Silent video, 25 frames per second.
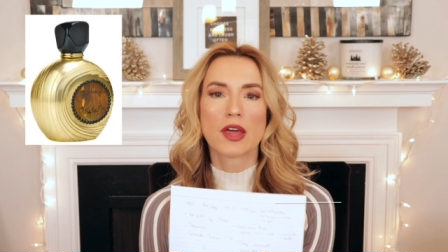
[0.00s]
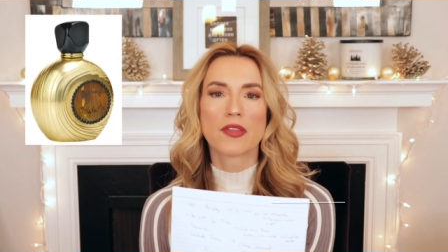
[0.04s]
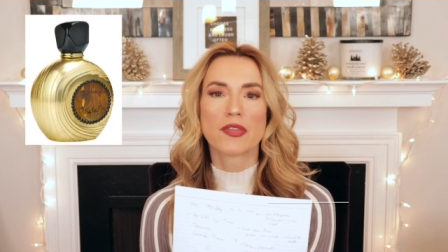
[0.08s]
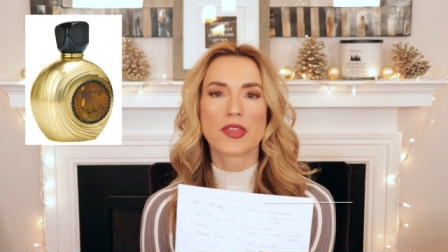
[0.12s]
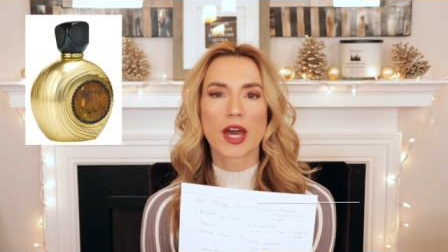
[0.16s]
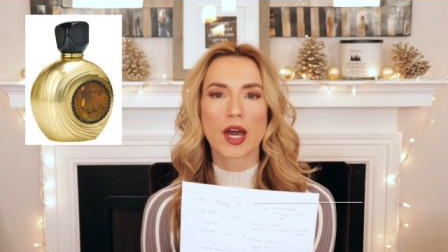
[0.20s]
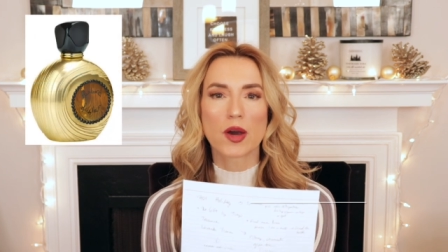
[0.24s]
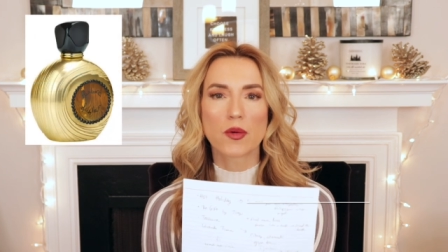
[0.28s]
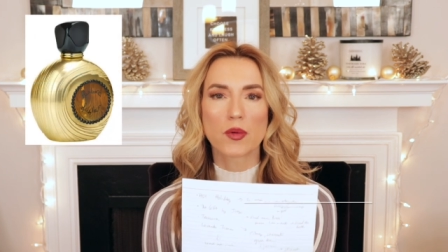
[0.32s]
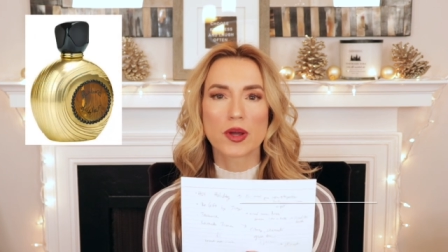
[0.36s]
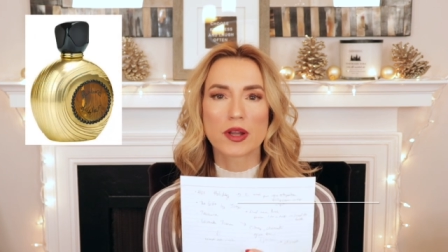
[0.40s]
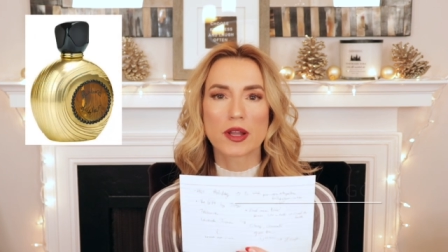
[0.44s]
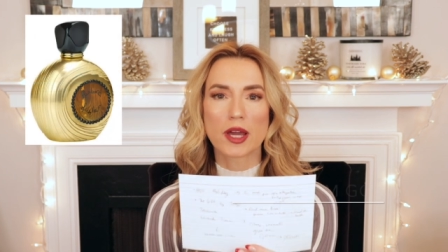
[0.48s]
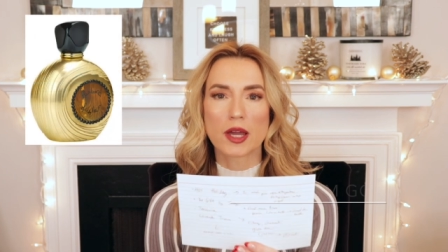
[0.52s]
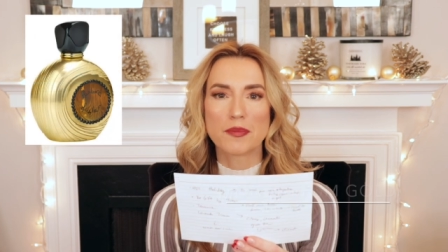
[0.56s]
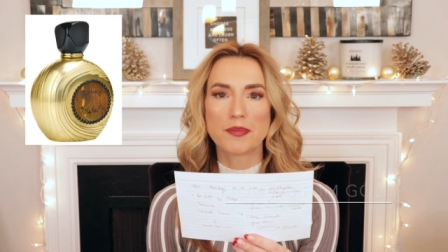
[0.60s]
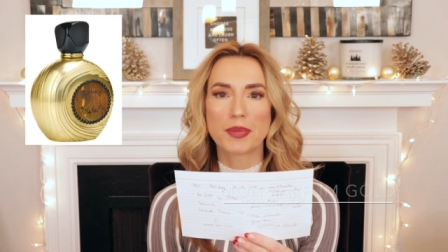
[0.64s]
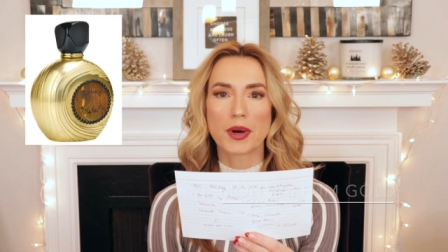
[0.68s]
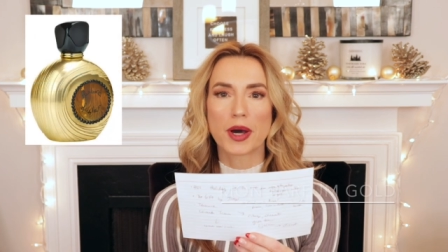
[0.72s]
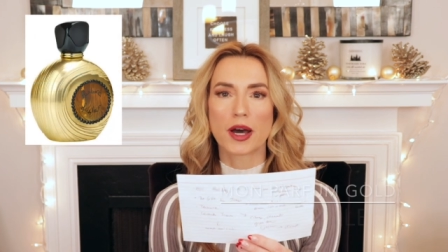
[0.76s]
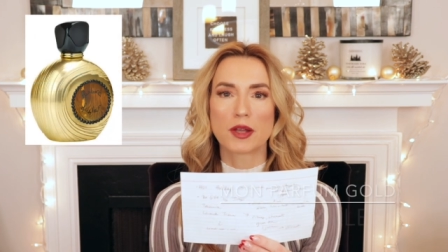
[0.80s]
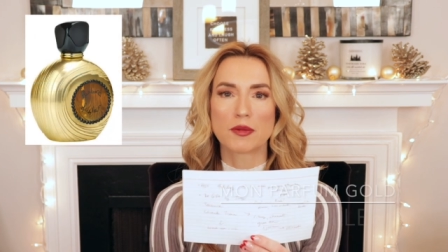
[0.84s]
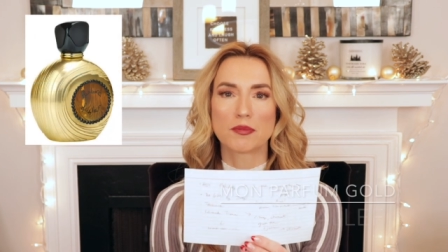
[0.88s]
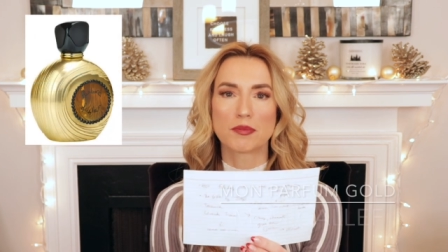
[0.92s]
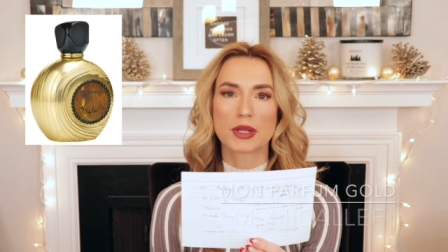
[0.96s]
That one I
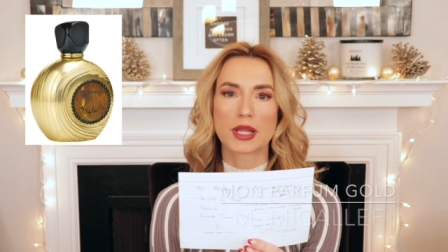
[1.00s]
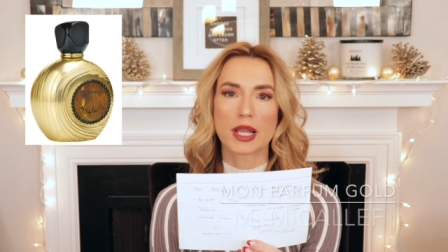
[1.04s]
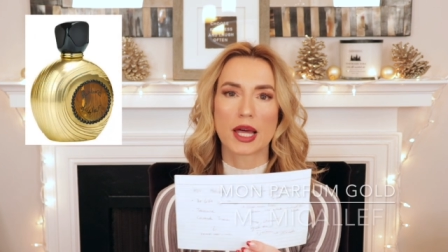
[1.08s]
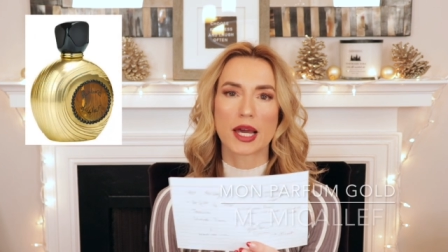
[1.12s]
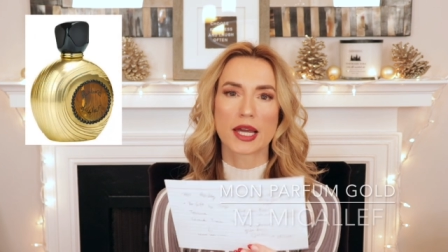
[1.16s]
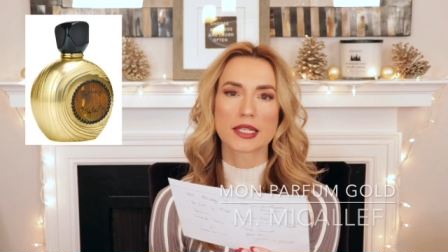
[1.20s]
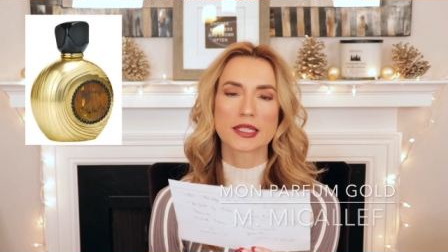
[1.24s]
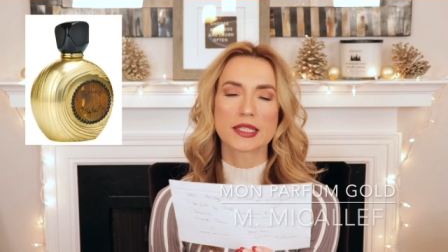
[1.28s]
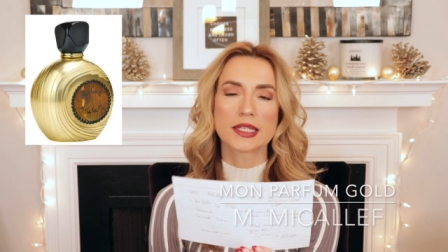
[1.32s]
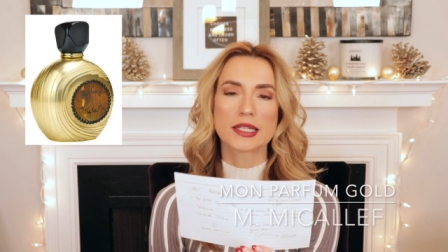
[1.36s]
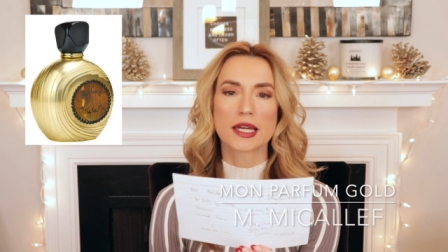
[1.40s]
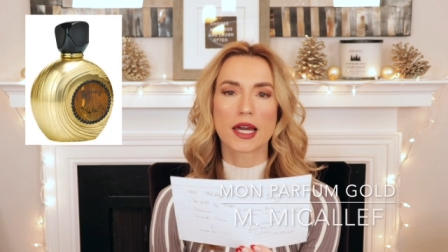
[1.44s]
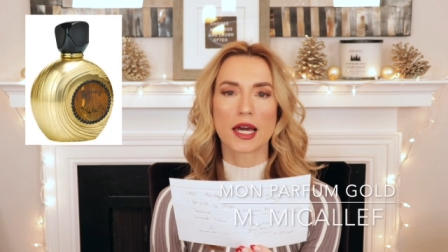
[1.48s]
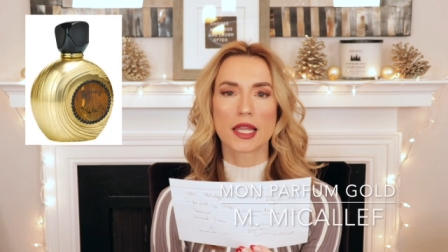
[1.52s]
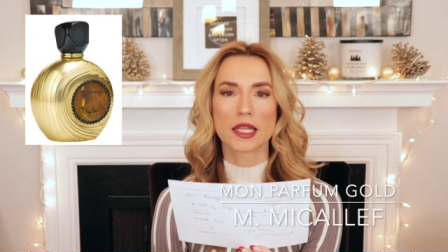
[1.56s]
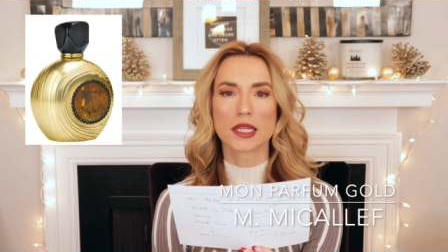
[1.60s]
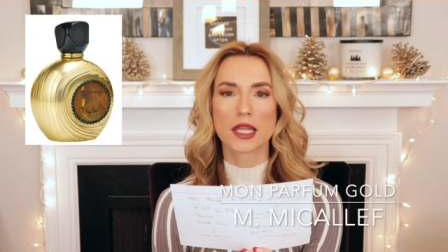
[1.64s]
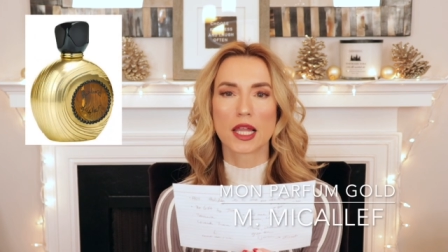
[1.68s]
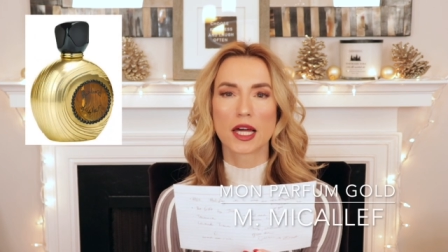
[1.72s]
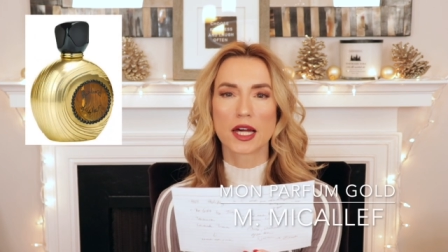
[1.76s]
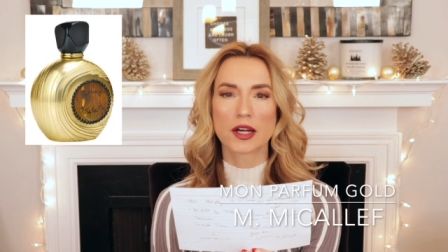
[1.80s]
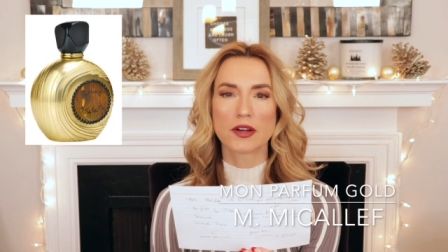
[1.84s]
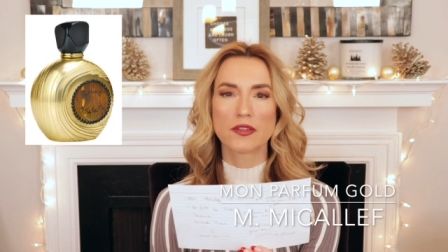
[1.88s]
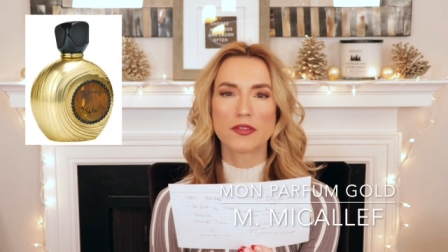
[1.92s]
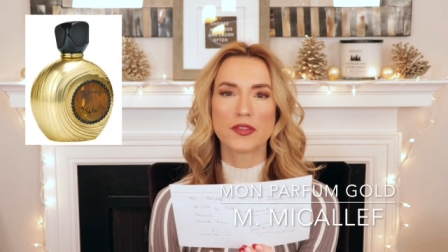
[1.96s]
bought blindly. I
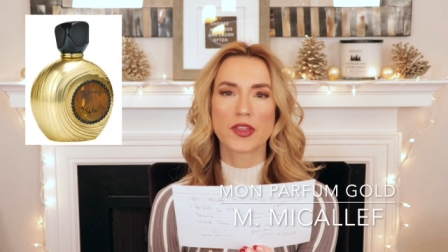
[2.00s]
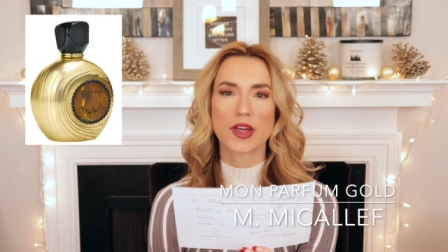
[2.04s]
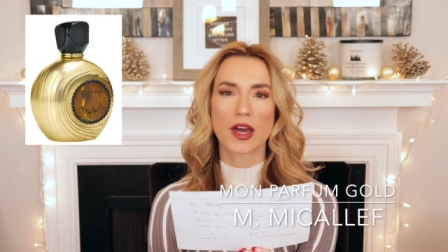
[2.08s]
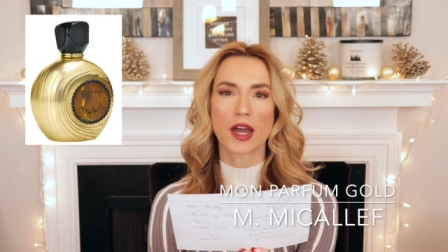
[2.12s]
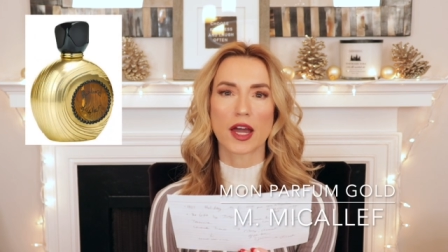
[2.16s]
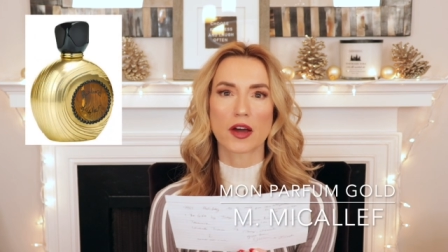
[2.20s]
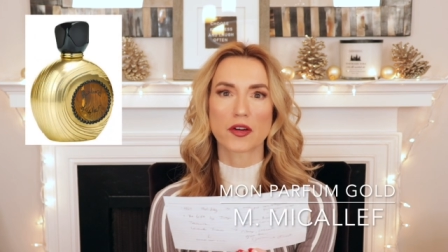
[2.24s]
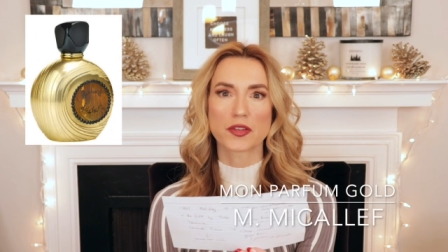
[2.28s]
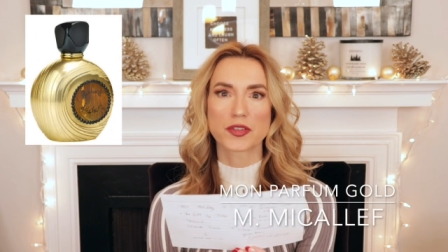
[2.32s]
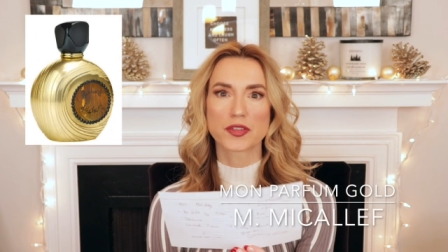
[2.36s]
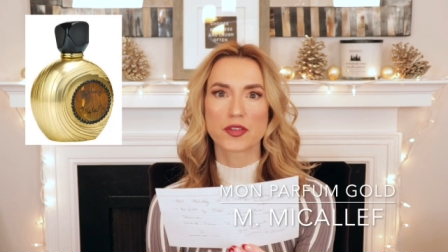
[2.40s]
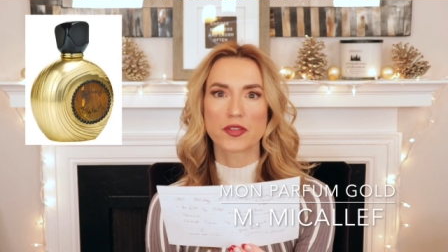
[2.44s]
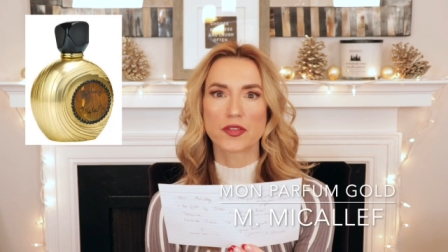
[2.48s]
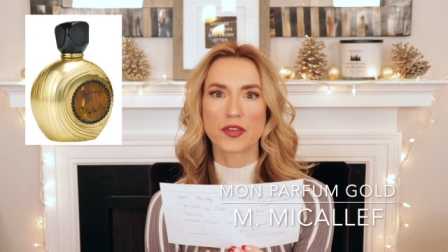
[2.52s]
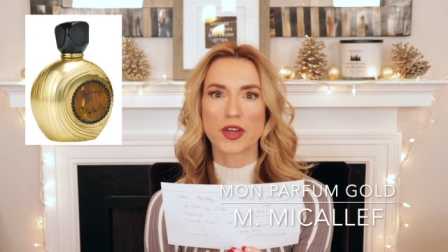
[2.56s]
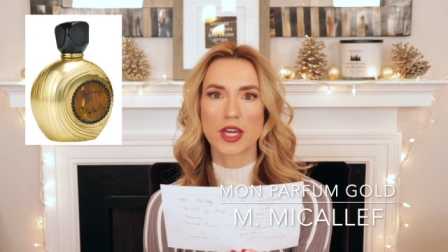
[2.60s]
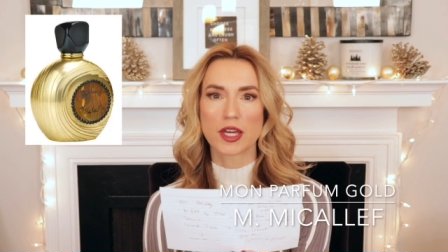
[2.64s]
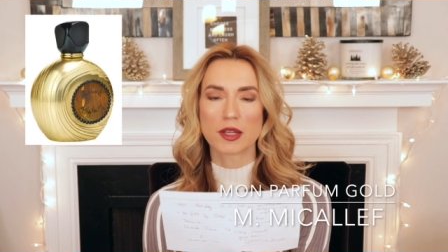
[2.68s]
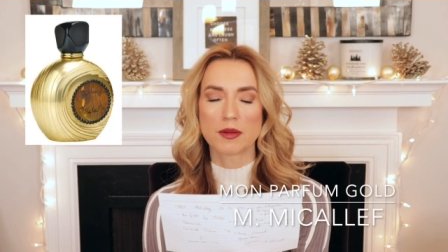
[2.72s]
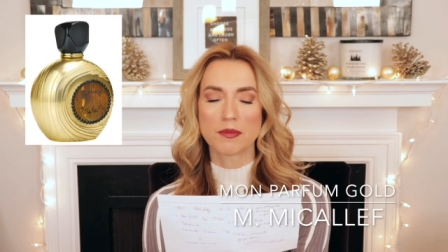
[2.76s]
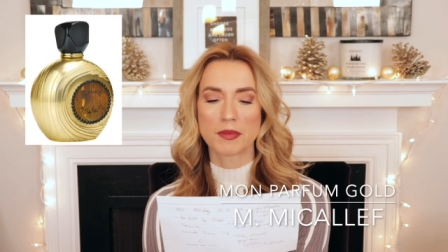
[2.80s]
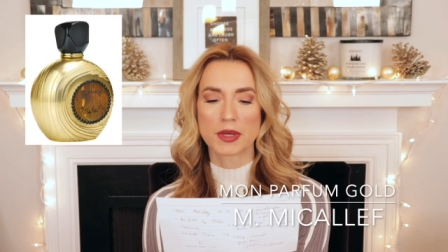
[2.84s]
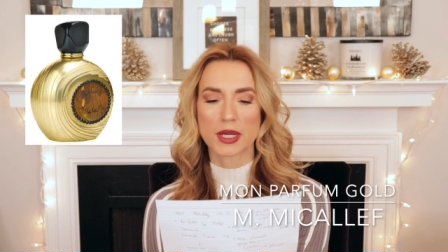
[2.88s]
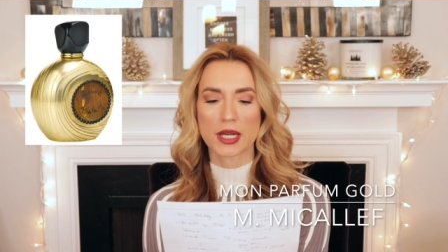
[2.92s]
love the House of M.